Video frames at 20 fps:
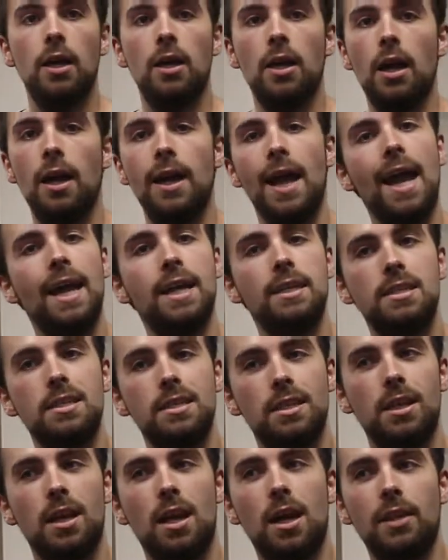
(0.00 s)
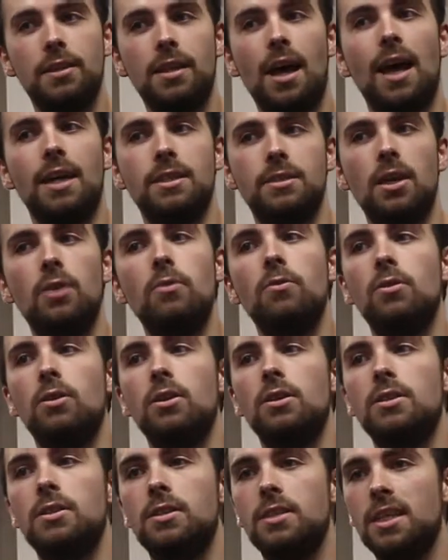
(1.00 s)
an X is a card that I don't
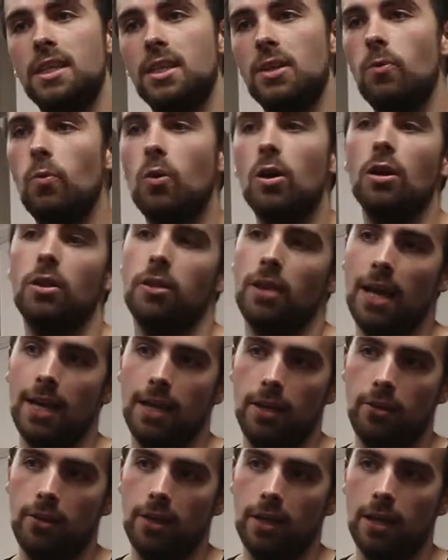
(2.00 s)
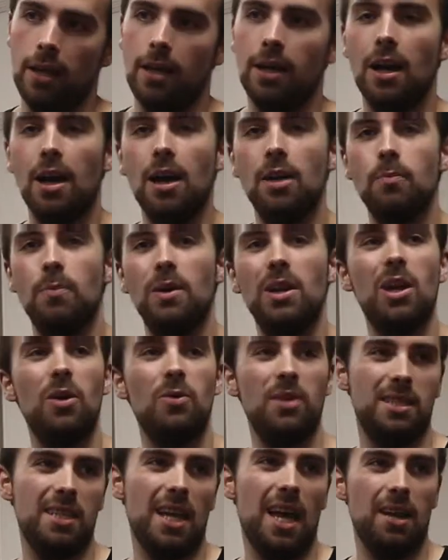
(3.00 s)
consider worth anything. A card below
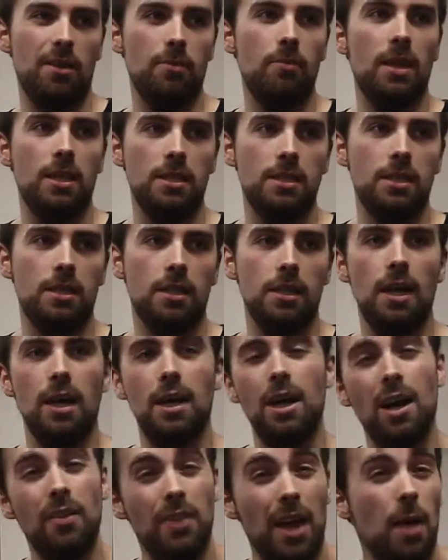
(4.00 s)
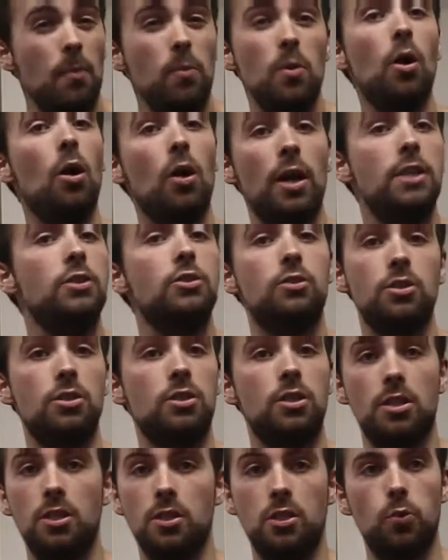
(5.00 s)
a 10, basically. A card that I'm not
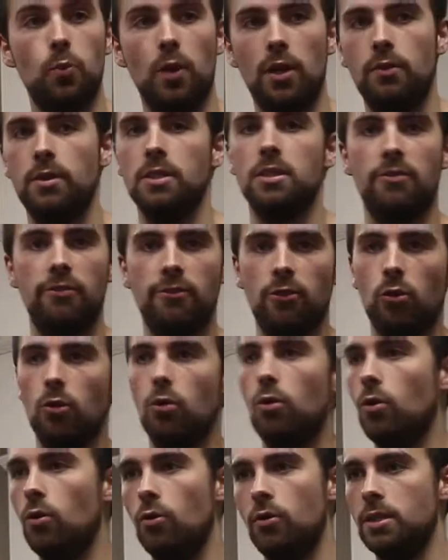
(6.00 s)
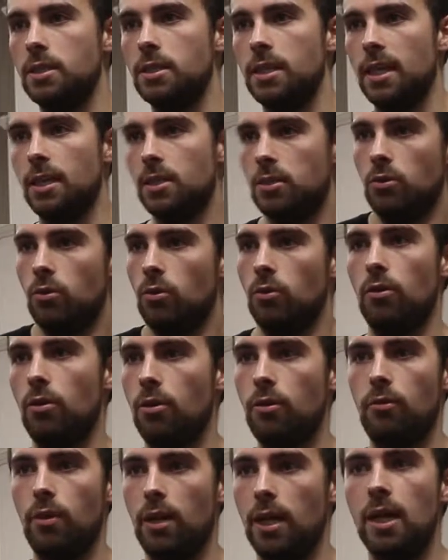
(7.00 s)
interested as to whether it's a 4 or a 6 or a
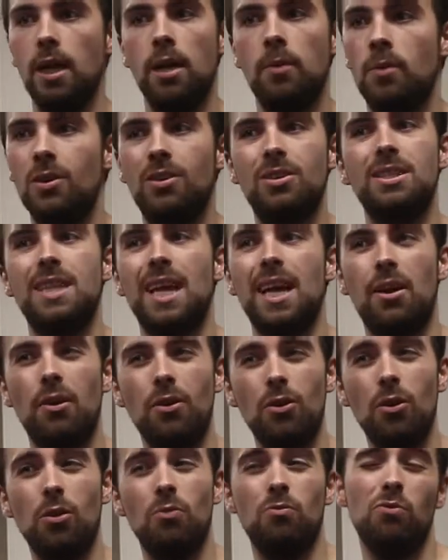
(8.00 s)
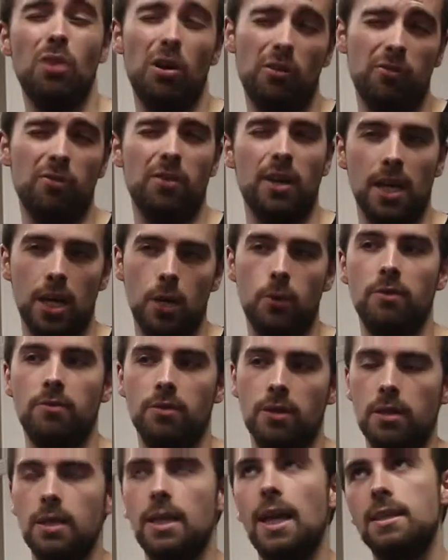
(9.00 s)
3, because they are all roughly
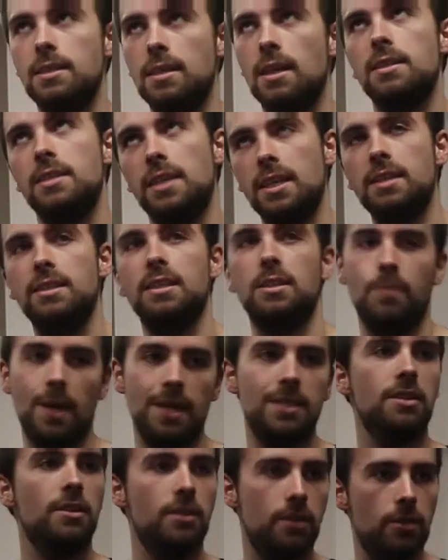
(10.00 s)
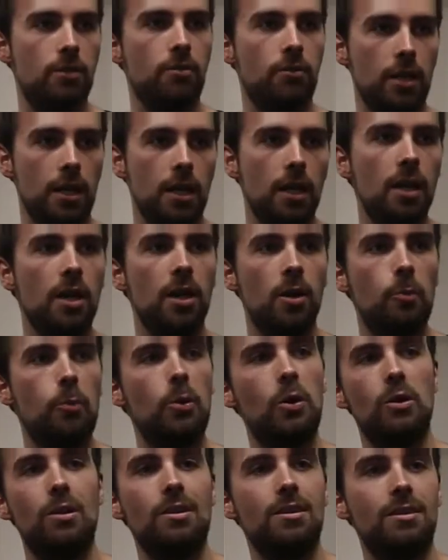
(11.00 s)
equivalent. Yes, a 6 is better than a 3,
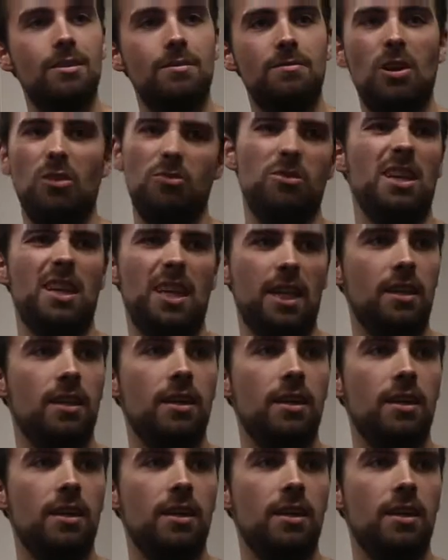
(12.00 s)
but not really.